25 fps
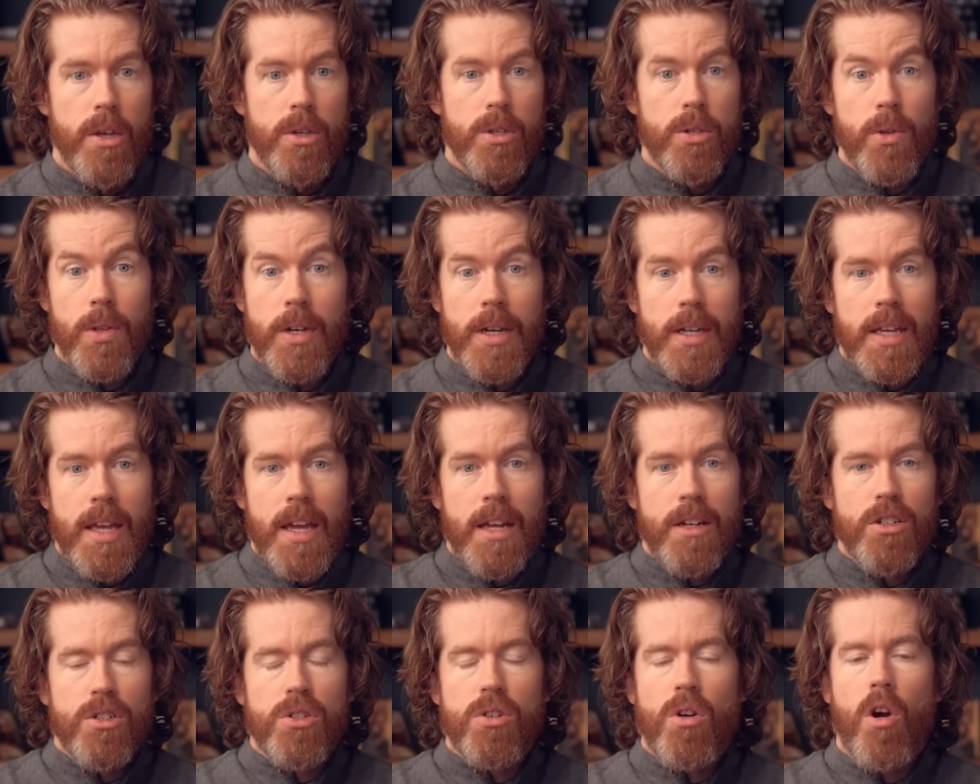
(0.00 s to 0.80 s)
that it
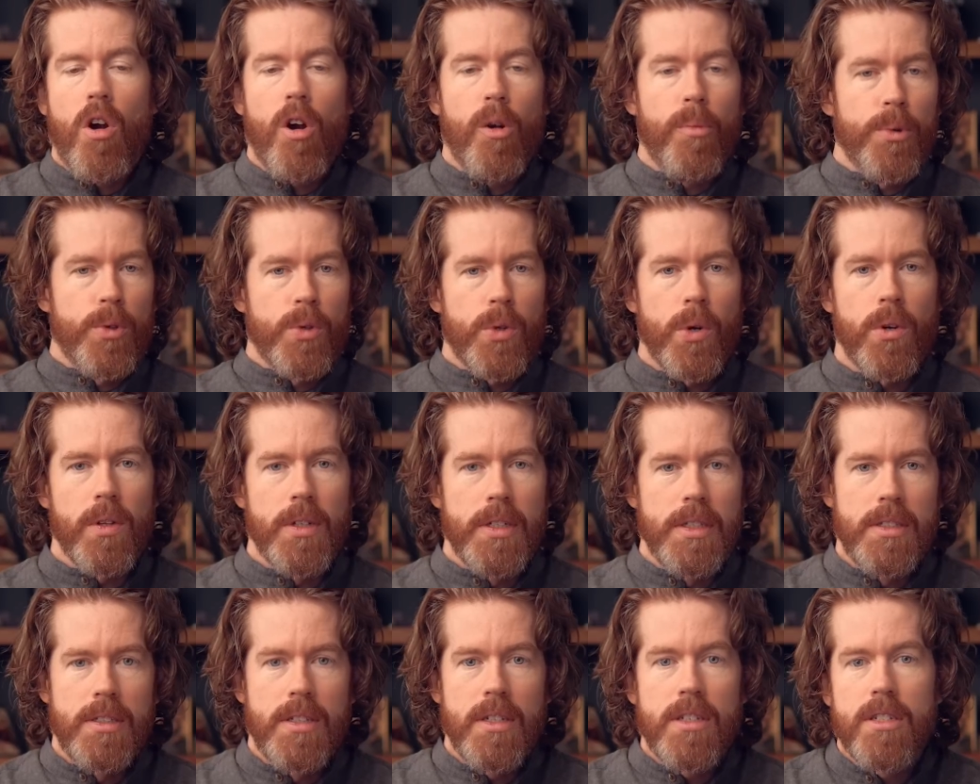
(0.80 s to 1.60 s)
can't just
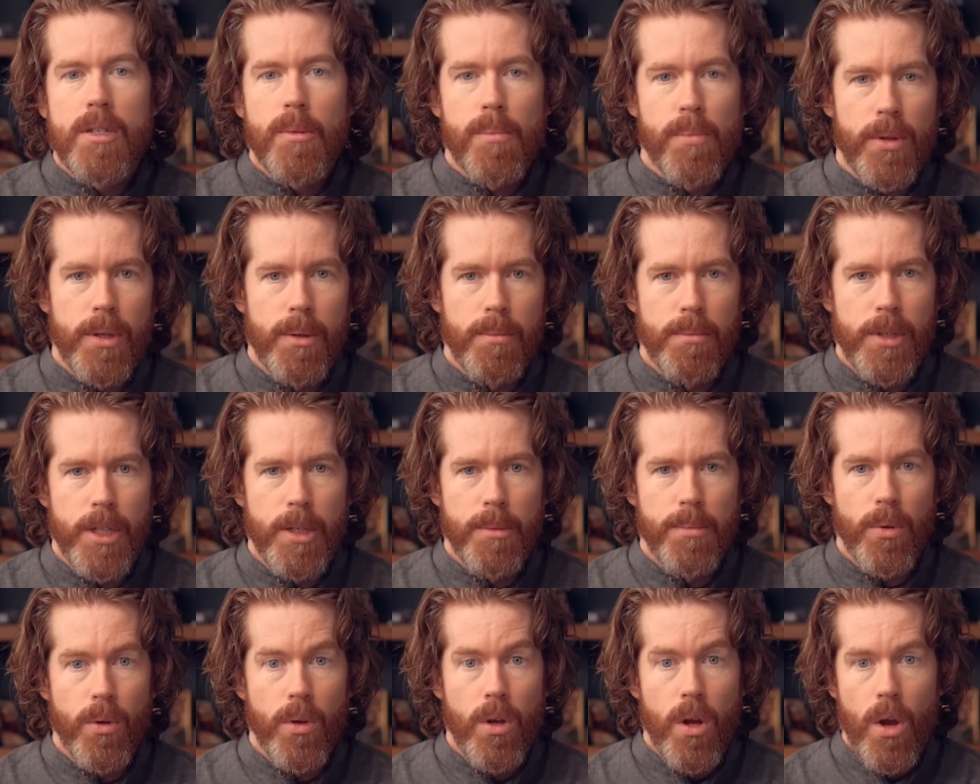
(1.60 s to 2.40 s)
arbitrarily discipline
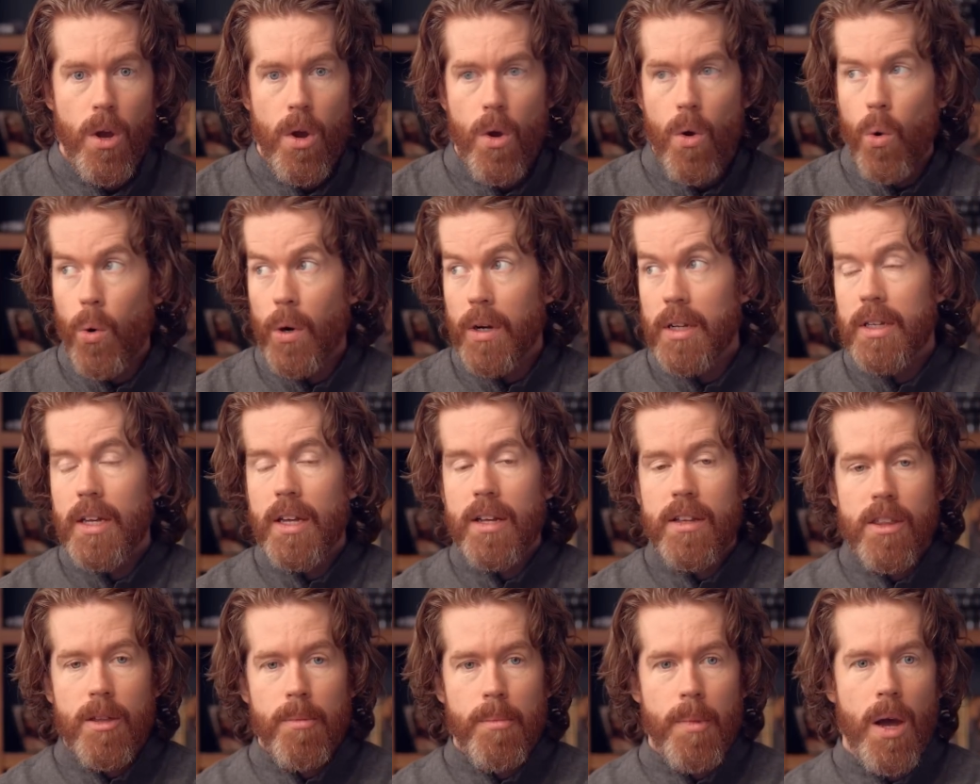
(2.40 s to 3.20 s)
people or
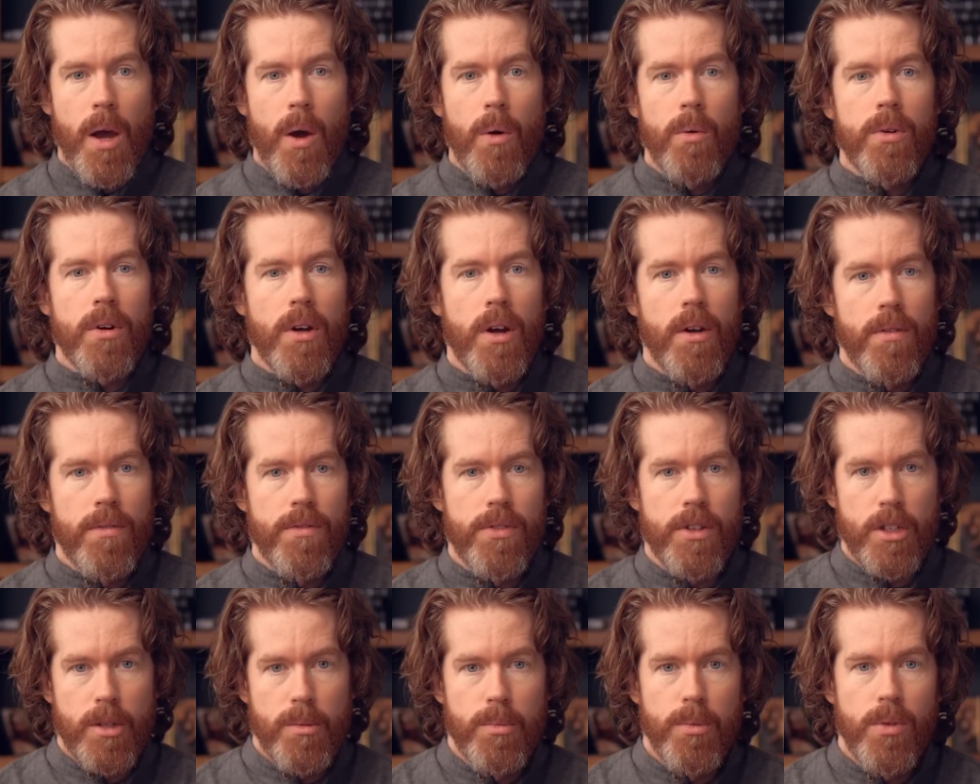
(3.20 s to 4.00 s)
kick them out of
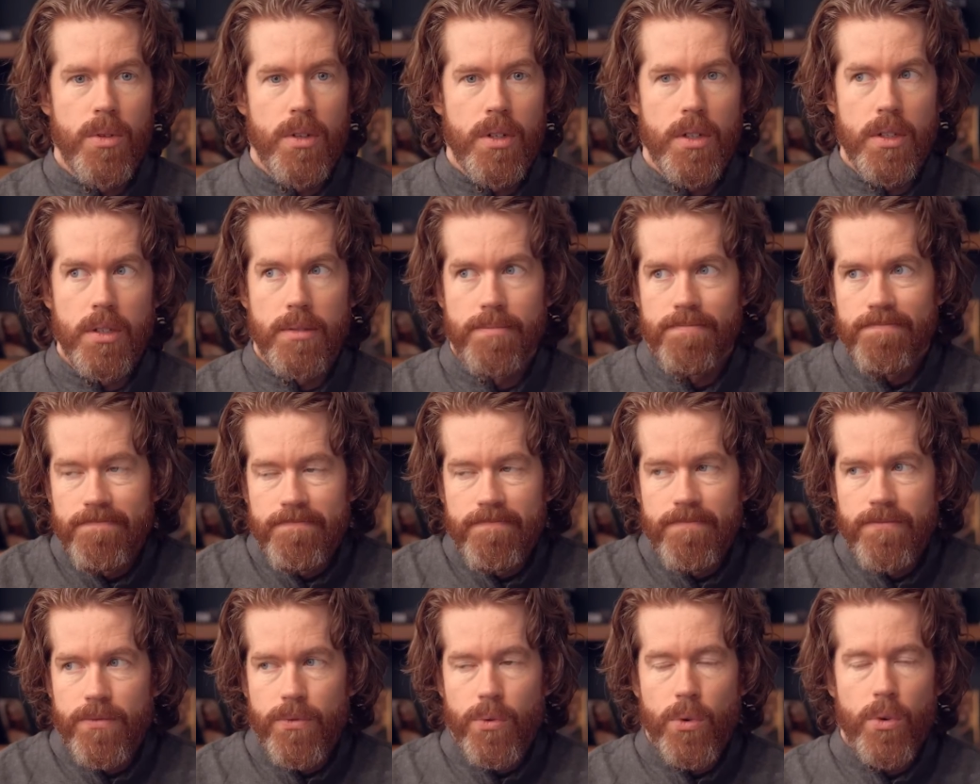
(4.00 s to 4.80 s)
the community
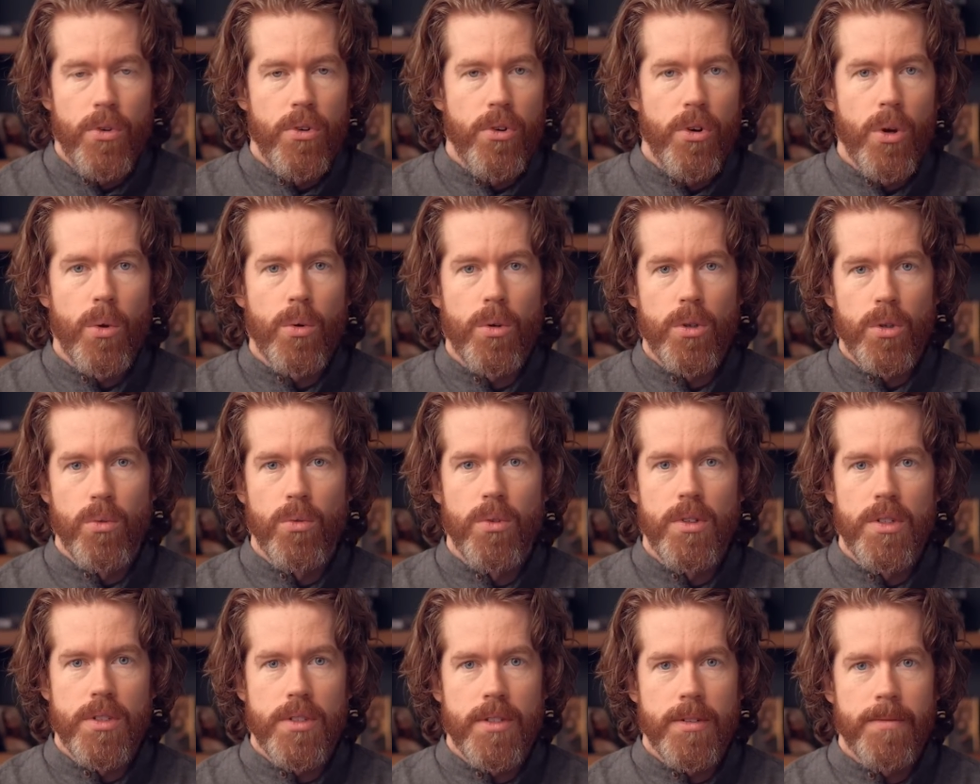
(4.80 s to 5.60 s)
for no good
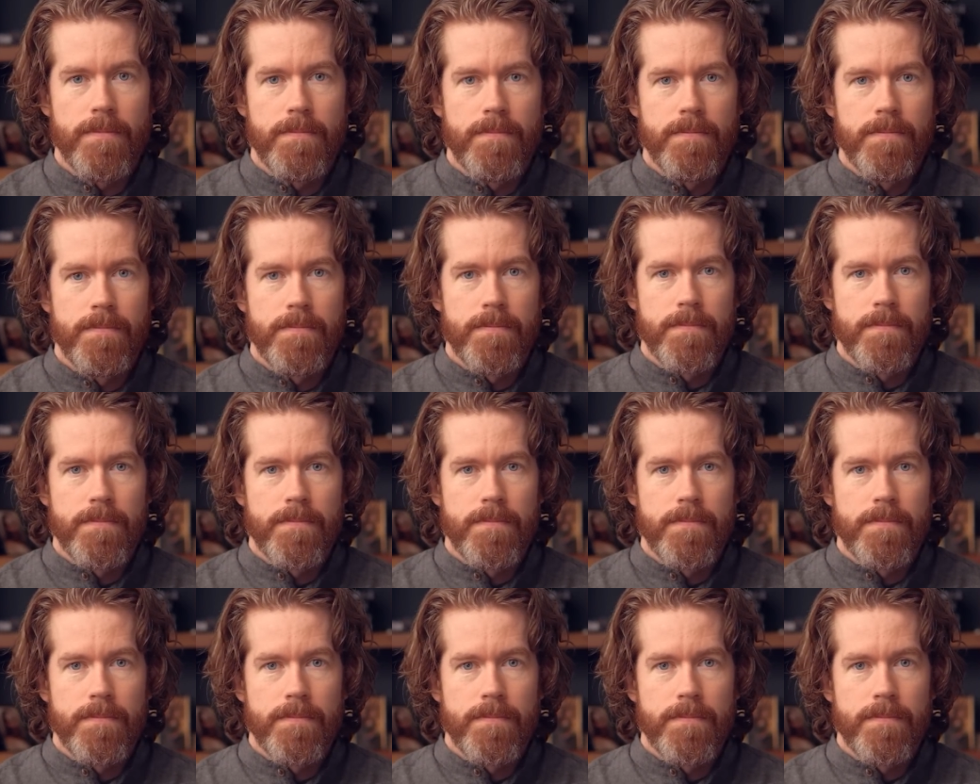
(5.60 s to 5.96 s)
reason.